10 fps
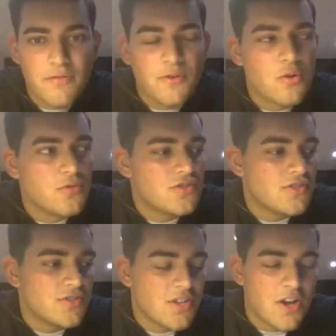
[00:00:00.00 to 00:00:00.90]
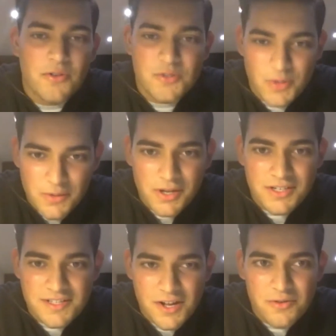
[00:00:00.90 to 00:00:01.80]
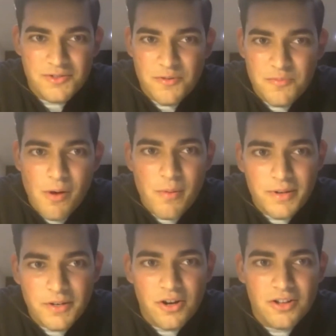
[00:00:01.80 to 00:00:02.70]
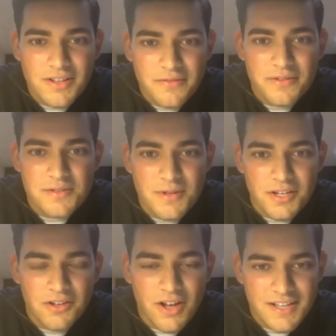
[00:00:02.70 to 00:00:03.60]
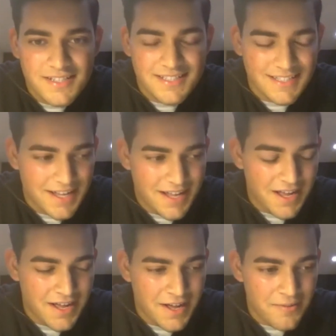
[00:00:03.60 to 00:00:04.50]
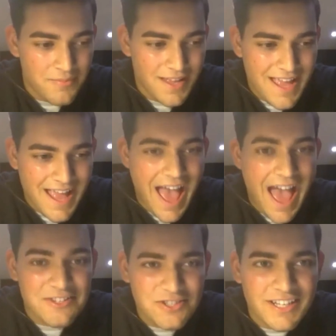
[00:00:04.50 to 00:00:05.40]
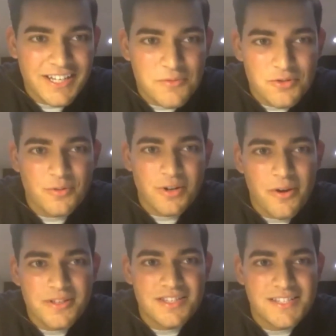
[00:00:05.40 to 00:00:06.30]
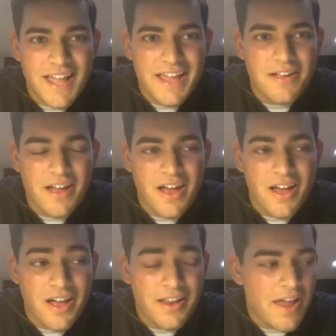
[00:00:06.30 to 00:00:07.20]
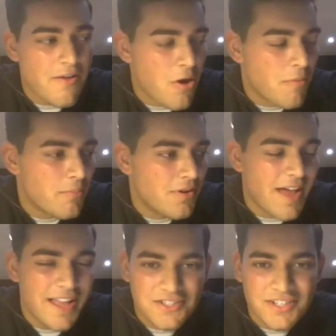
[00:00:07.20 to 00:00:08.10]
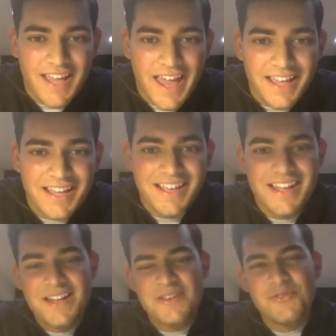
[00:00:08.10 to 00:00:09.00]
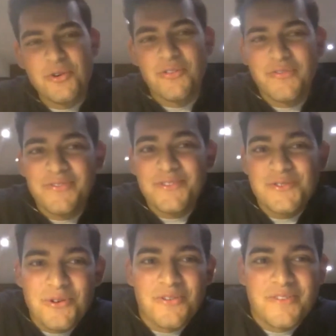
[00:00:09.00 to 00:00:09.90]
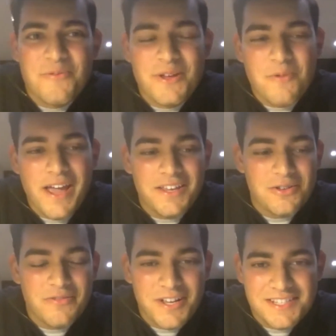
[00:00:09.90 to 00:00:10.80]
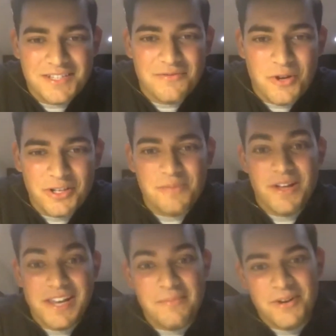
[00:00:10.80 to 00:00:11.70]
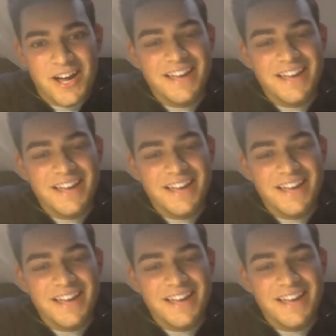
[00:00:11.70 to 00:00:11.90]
course. So 21 years old, so probably not different to many of you guys. Actually, and I'm sure we'll go into this later on, but actually a sort of in a weird way, University of Nottingham alumni.